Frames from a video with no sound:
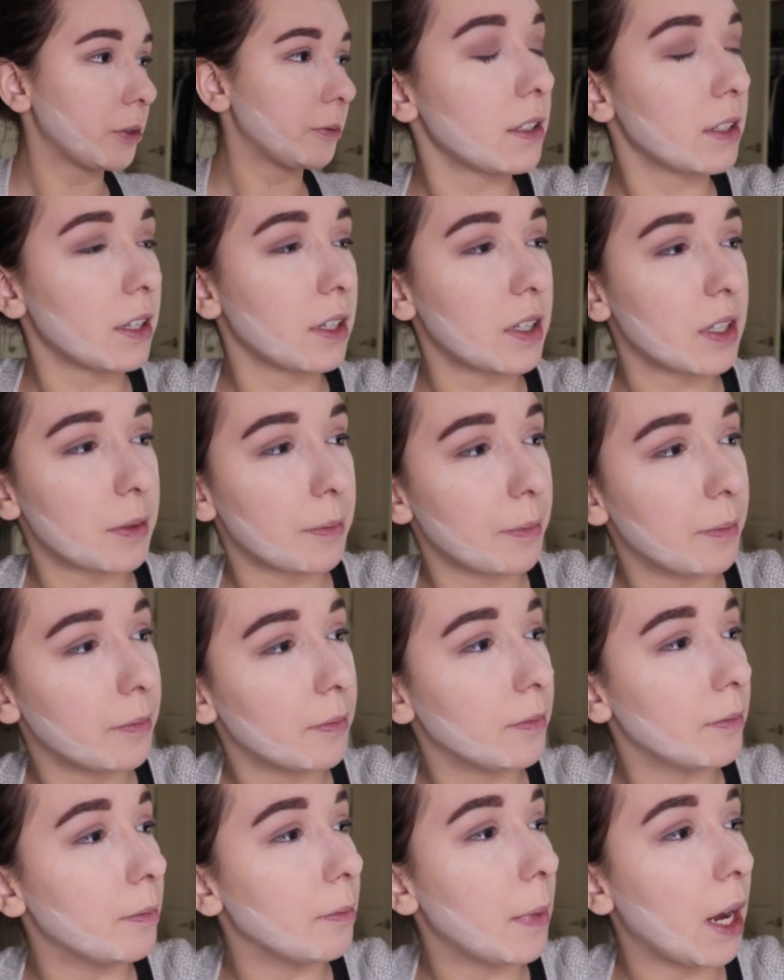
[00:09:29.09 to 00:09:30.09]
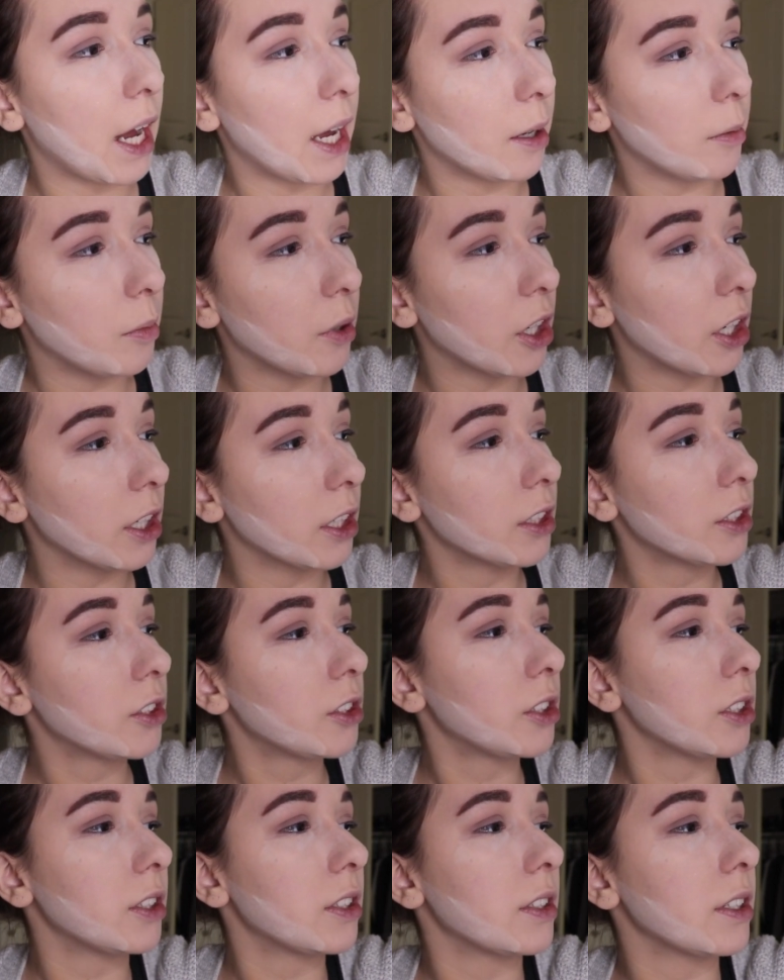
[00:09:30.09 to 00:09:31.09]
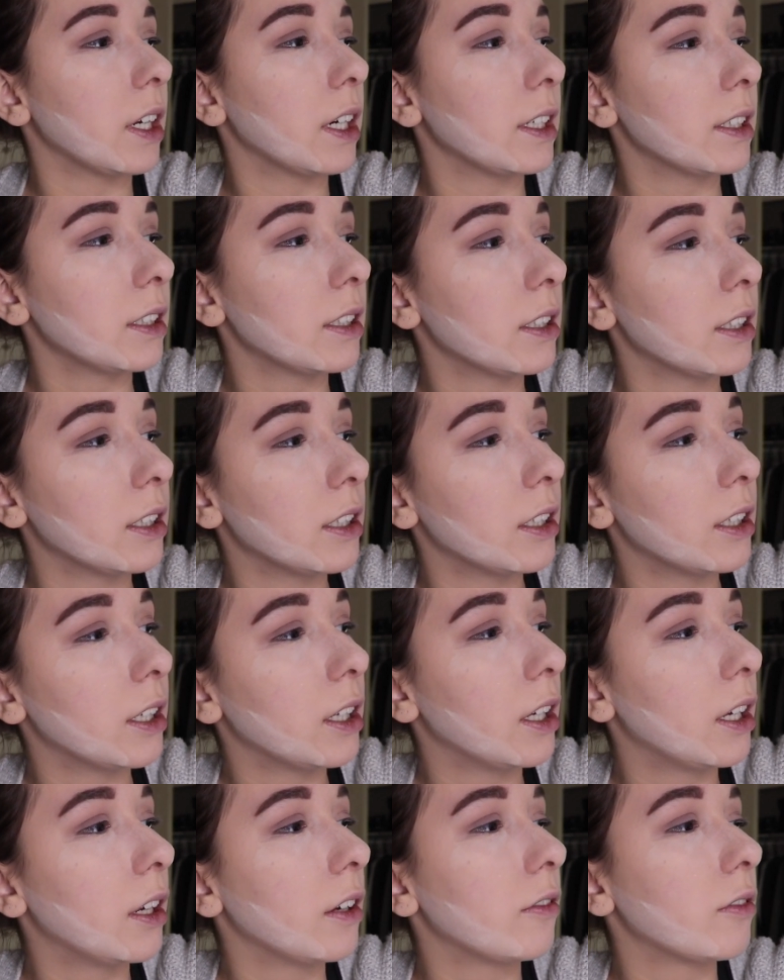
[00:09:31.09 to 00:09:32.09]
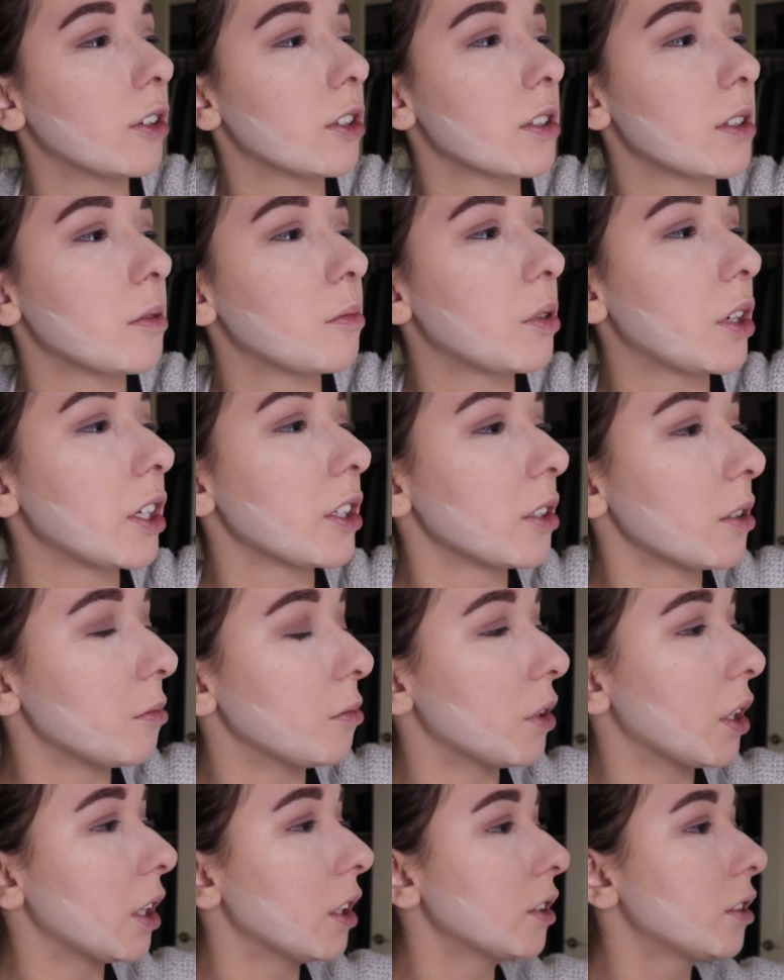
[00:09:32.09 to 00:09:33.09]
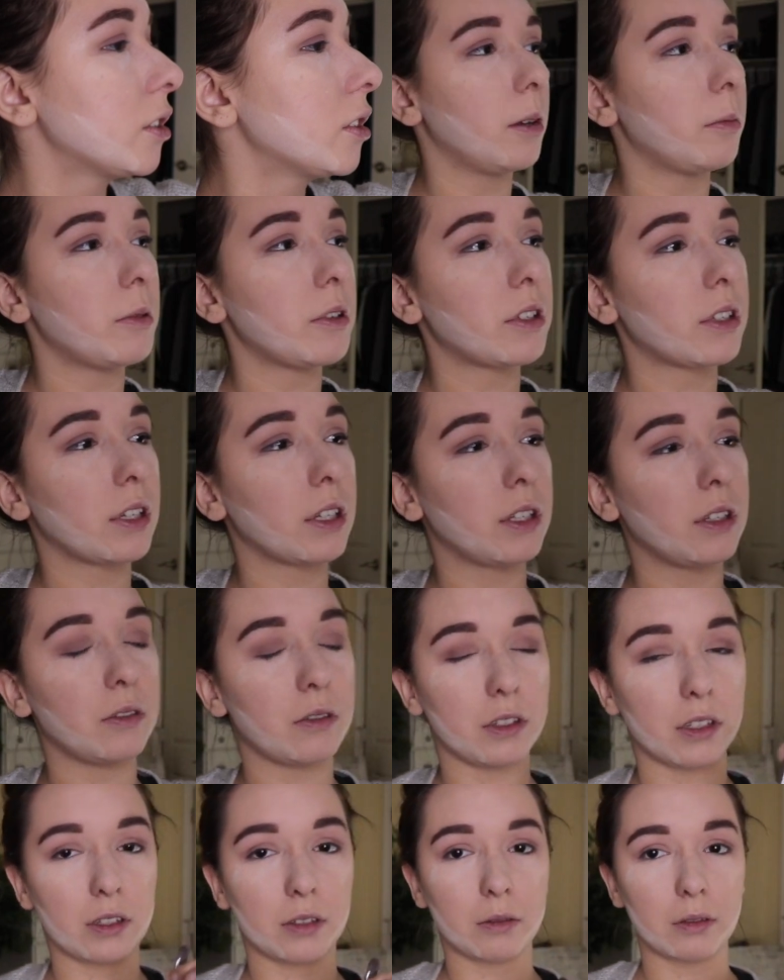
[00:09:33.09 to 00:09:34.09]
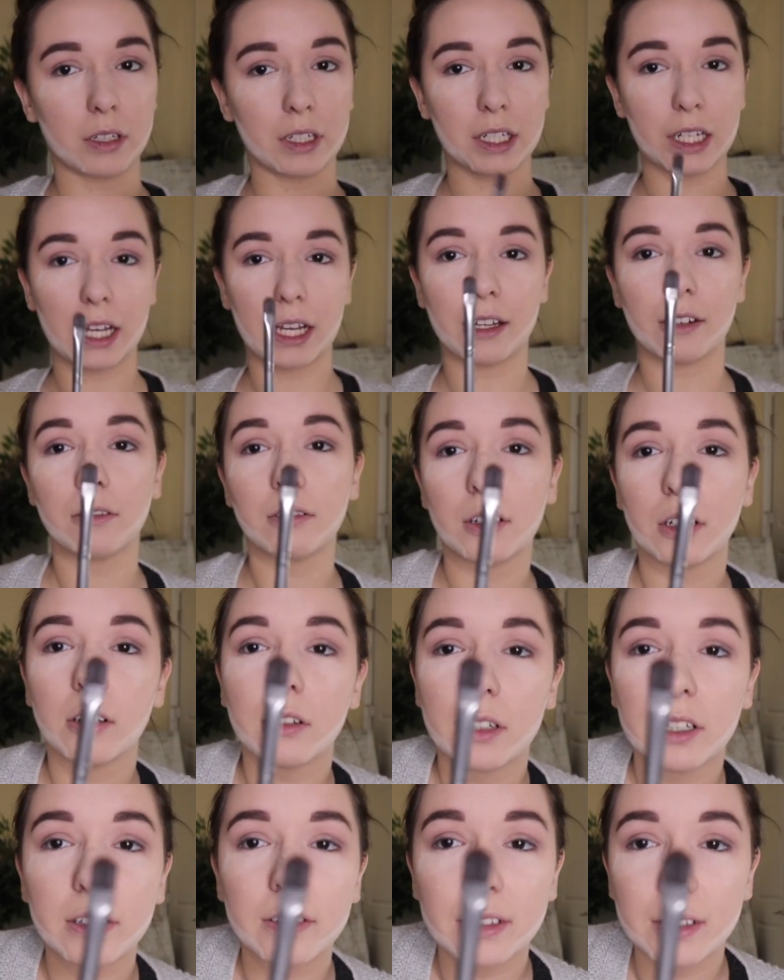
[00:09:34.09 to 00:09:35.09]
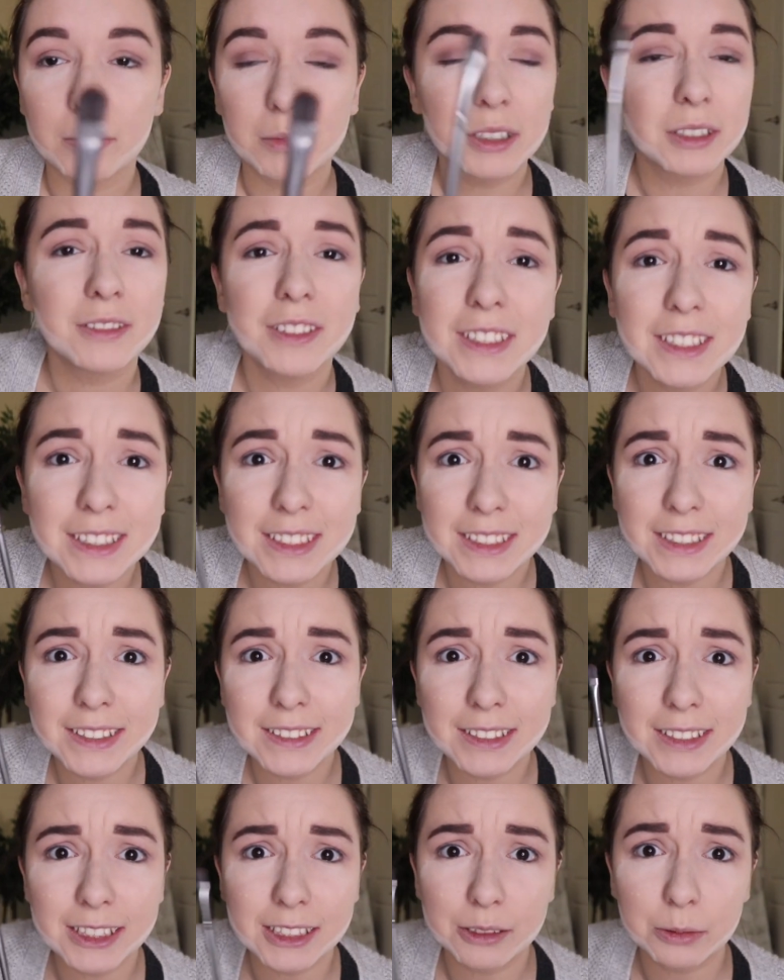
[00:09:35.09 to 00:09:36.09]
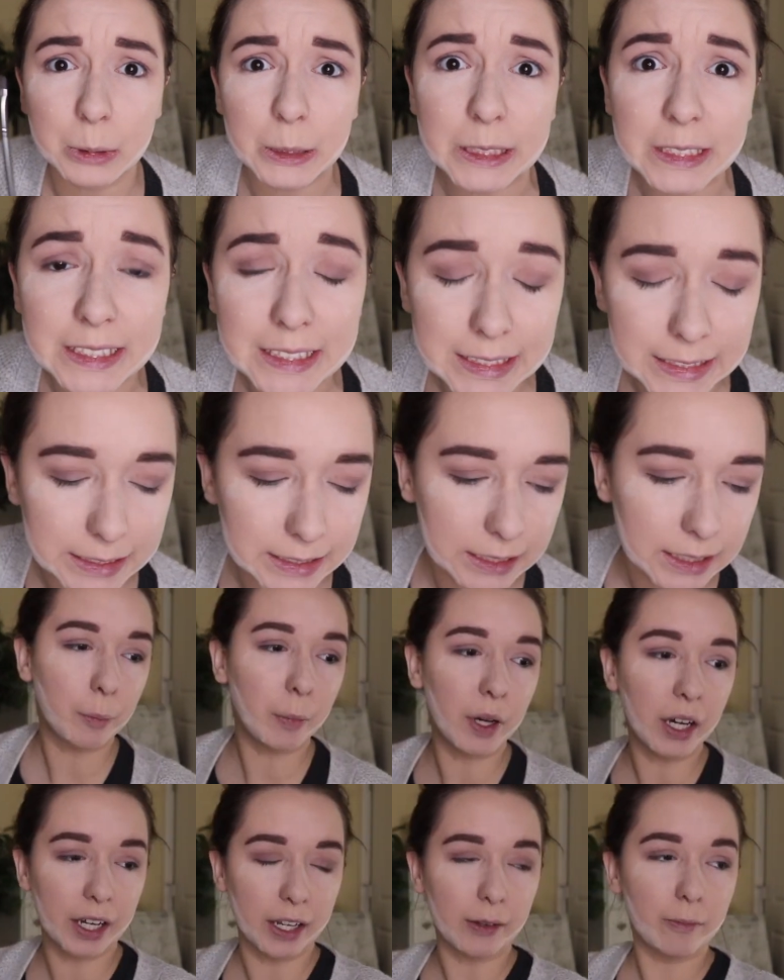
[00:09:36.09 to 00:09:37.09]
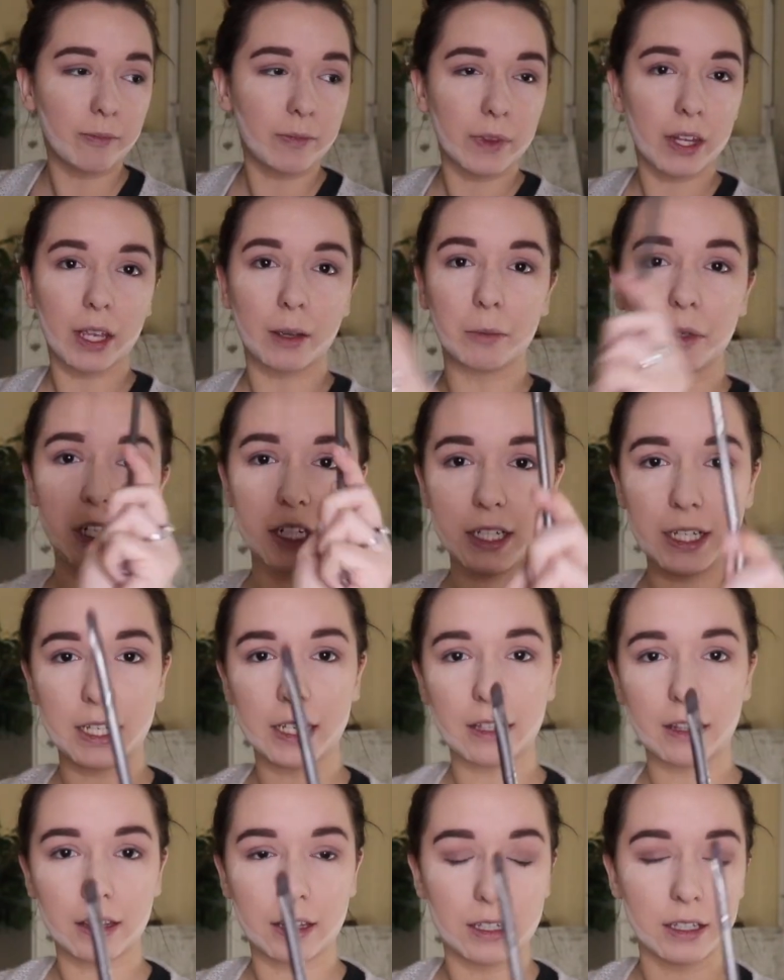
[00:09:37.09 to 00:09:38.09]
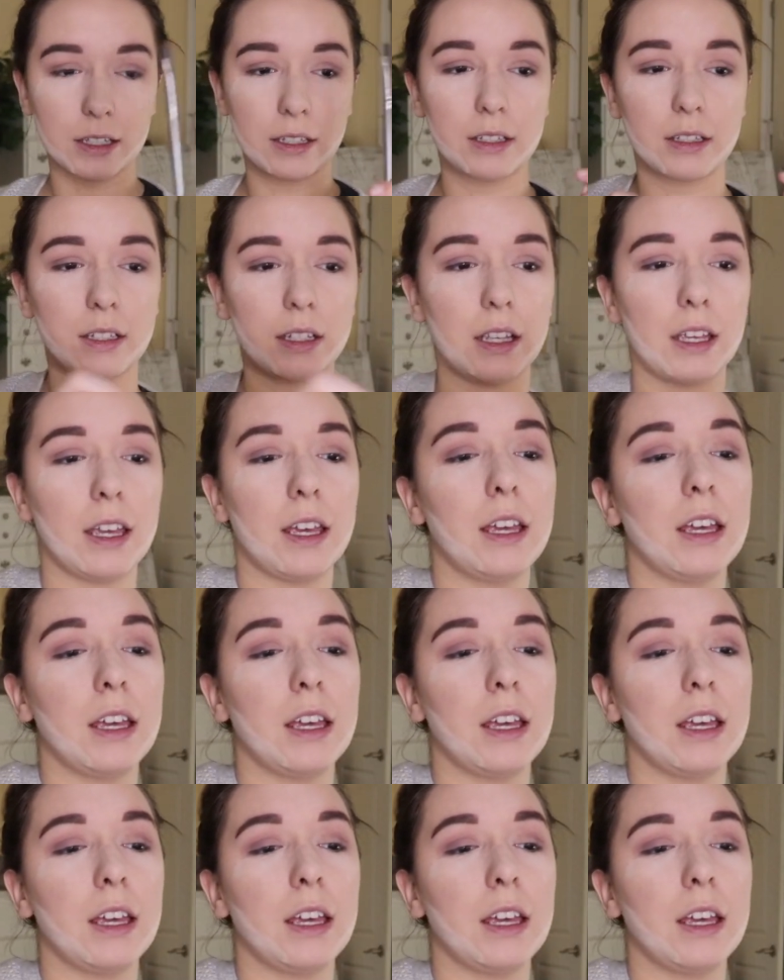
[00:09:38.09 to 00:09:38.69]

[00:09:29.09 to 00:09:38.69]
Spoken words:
This is my brush. It's not a first impression brush. I'm just gonna use this one. I don't know if I'm doing any of this right, but I'm gonna take this.